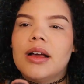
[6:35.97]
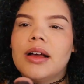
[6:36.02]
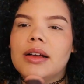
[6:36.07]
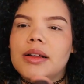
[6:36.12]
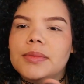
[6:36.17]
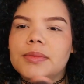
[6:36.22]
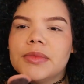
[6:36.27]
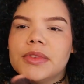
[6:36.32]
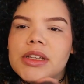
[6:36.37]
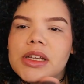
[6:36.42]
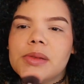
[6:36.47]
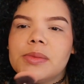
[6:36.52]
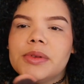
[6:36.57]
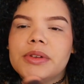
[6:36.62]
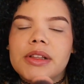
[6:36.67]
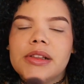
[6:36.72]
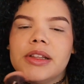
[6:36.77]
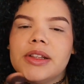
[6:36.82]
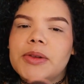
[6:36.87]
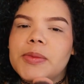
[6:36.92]
I'm gonna
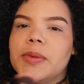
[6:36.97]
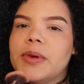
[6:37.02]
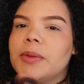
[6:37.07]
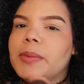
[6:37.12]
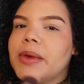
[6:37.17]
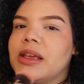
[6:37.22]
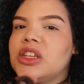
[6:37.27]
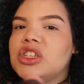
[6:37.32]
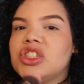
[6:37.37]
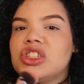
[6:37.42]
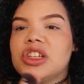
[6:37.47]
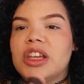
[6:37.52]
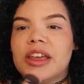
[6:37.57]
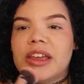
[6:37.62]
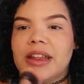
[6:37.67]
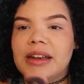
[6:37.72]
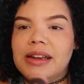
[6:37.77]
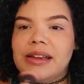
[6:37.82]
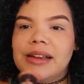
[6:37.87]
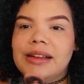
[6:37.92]
put a little bit on my
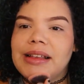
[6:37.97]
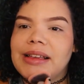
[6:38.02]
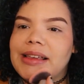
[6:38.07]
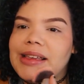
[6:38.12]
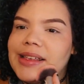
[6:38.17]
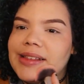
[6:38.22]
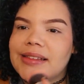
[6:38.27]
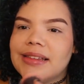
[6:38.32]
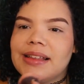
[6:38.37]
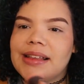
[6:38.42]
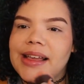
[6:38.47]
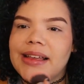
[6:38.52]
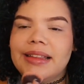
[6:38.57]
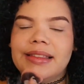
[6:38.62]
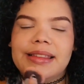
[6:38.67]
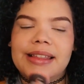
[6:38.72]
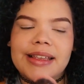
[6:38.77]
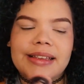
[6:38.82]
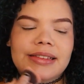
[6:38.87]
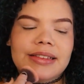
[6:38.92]
chin because I
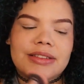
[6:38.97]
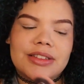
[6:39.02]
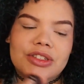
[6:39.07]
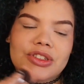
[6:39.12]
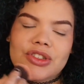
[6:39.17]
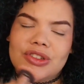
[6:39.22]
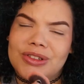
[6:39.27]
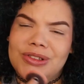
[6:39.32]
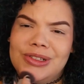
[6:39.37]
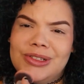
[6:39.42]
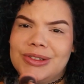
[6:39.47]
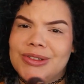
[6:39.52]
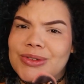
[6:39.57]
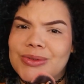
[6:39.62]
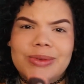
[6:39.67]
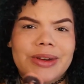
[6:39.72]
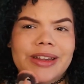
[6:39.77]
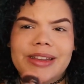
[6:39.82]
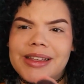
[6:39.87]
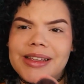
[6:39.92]
think it just looks
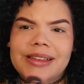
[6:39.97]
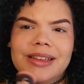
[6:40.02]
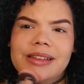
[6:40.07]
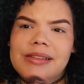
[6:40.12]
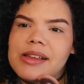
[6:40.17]
right.